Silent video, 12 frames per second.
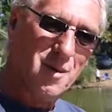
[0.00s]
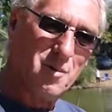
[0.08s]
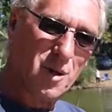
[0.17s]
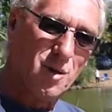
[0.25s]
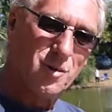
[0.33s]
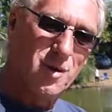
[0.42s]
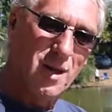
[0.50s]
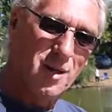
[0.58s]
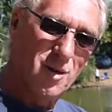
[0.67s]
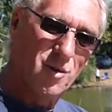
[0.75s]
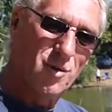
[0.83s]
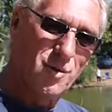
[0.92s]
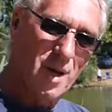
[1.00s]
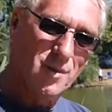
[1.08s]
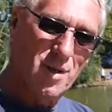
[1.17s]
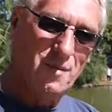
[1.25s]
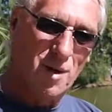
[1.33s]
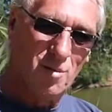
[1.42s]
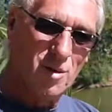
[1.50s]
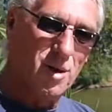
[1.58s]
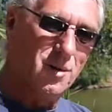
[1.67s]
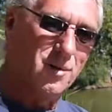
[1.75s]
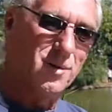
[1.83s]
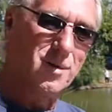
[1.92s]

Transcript: because they use such heavy rods,